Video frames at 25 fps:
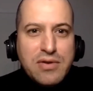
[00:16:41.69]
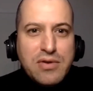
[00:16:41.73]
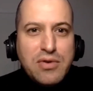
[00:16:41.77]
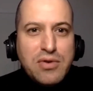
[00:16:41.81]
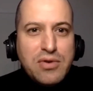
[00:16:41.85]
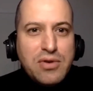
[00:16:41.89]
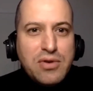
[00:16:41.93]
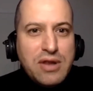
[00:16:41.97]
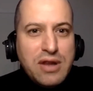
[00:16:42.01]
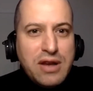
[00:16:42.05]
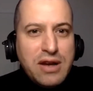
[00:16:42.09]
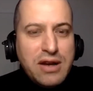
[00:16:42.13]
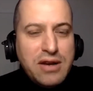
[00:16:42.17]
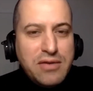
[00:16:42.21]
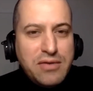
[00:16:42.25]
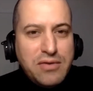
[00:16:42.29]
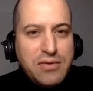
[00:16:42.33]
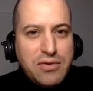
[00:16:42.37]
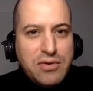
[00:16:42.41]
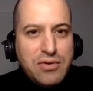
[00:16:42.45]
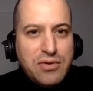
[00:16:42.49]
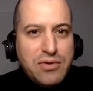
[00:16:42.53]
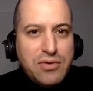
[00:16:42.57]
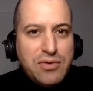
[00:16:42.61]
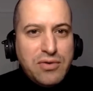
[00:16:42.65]
good life,
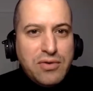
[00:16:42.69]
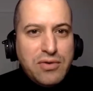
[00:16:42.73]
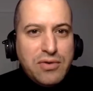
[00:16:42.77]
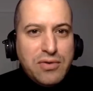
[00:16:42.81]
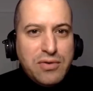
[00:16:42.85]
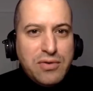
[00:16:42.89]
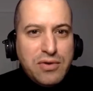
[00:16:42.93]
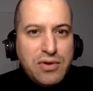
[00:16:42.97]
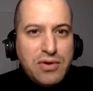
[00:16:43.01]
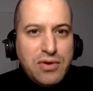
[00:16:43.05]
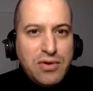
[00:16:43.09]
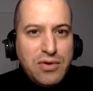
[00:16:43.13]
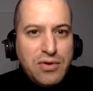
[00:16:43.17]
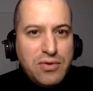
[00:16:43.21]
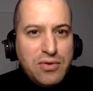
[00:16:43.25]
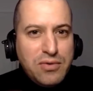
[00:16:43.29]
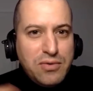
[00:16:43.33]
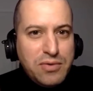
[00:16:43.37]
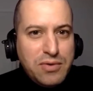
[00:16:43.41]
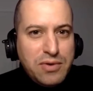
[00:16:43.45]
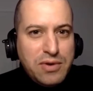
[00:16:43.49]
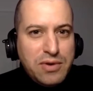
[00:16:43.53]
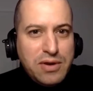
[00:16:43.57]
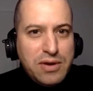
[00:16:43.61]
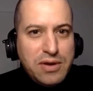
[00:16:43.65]
or, you
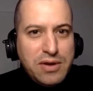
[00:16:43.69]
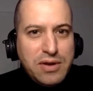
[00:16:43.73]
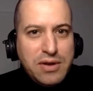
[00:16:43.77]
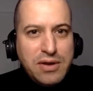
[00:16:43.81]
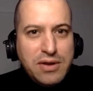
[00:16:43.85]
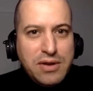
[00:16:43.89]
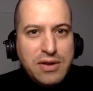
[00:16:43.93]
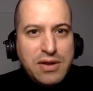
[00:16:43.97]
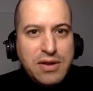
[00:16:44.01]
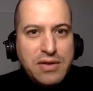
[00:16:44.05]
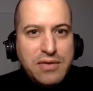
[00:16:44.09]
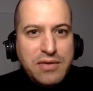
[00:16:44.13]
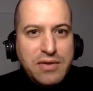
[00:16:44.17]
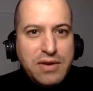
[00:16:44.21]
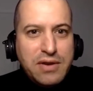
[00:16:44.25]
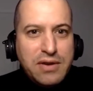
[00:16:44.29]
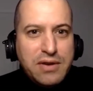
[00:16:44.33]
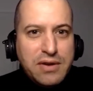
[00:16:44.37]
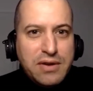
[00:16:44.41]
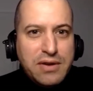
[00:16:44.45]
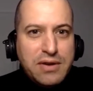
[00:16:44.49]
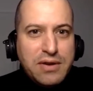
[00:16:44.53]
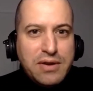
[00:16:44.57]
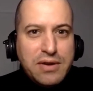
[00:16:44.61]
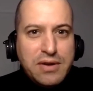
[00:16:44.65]
know,
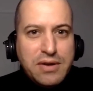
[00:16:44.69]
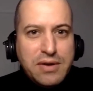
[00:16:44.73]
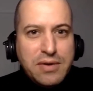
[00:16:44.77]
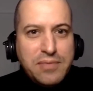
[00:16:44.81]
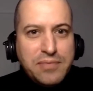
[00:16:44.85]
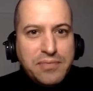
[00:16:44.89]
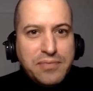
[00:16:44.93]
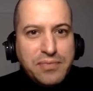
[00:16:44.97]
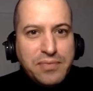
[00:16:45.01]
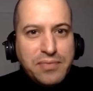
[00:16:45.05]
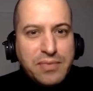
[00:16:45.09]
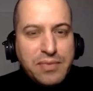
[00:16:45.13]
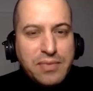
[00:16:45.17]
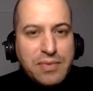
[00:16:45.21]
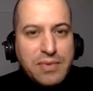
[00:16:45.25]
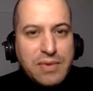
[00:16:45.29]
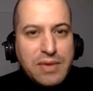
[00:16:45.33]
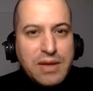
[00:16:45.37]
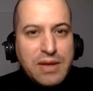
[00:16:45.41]
living